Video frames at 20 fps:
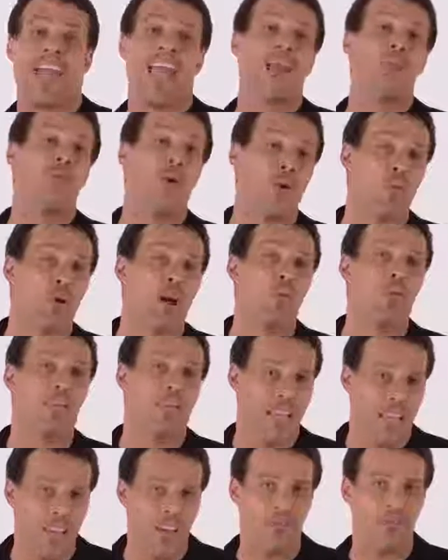and what we're able
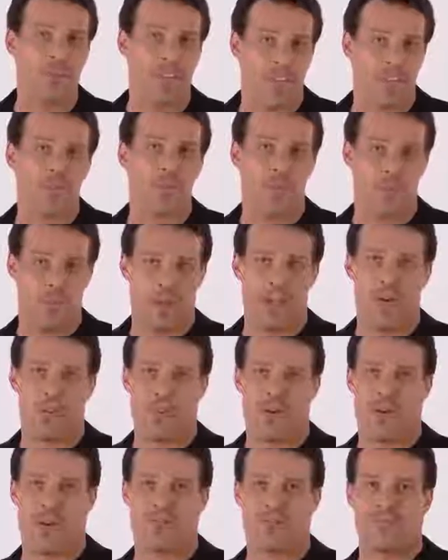to give because we become
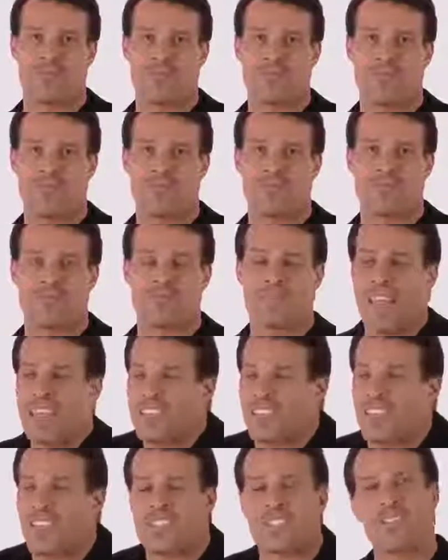more.
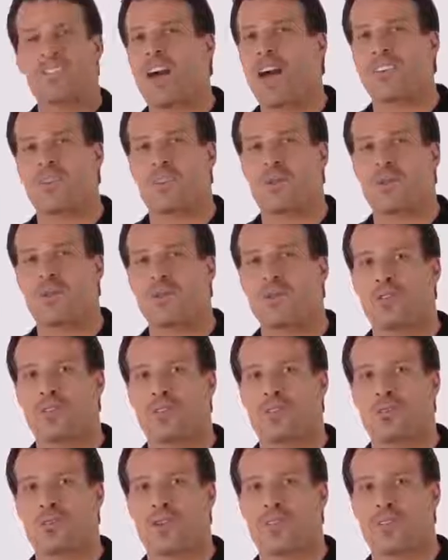That sense of
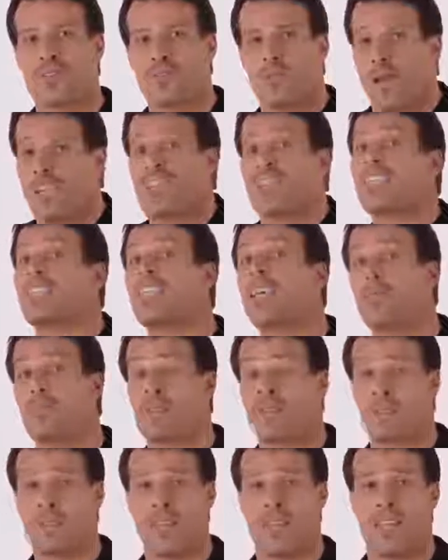contribution is what creates the
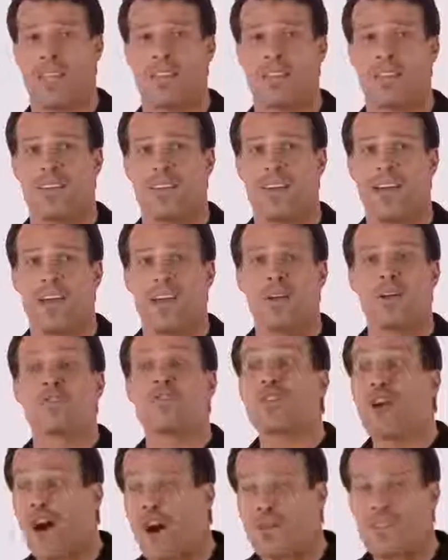deepest meaning.
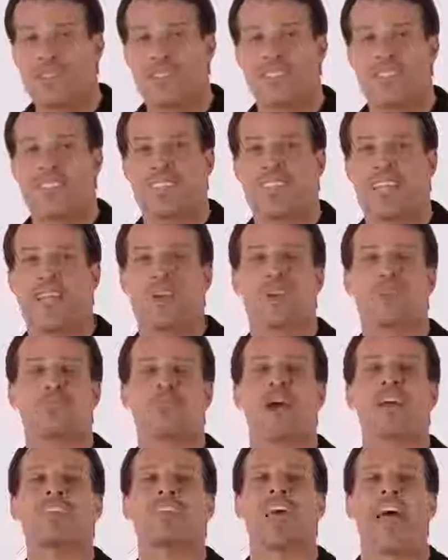So here's
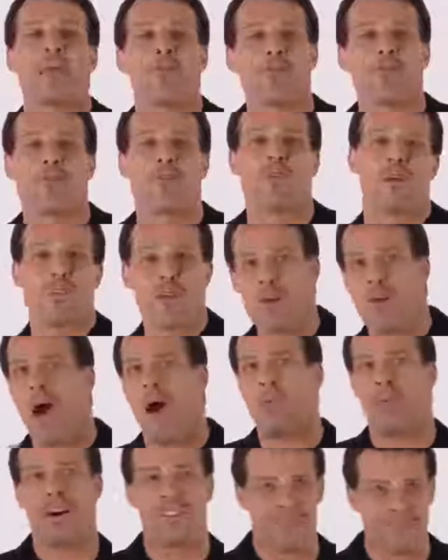my assignment for you, if you
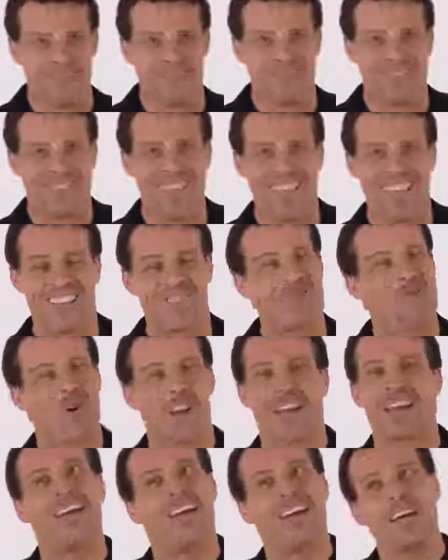want one. If you
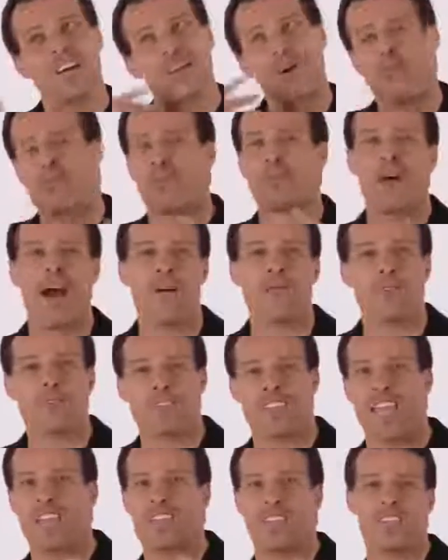want to go from
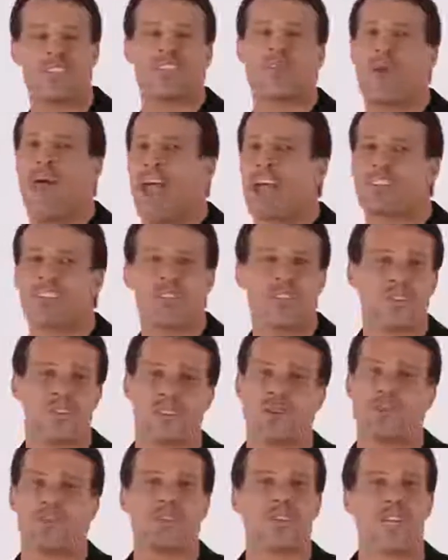conversation to some action, here's a
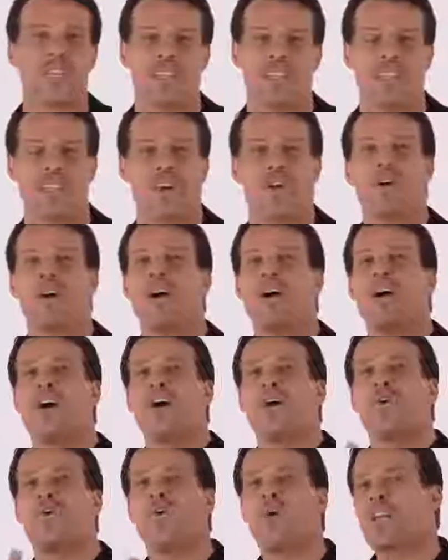simple thing to do.
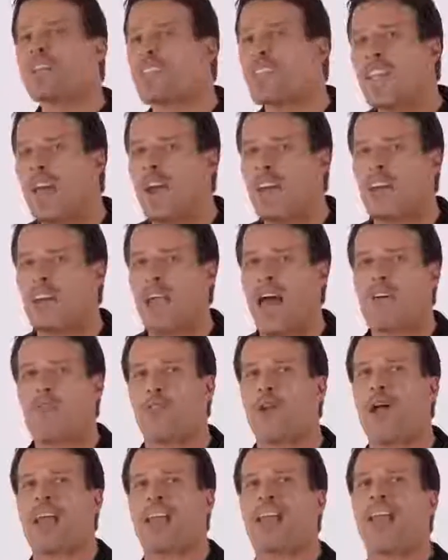What's an area of your
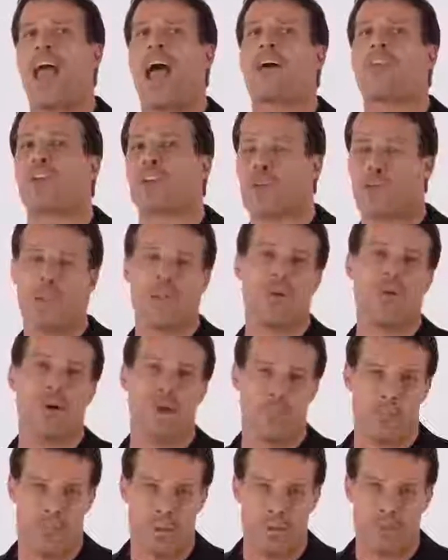life right now that you really
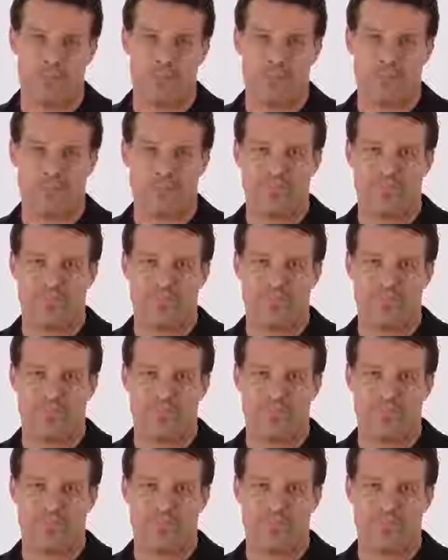want to improve?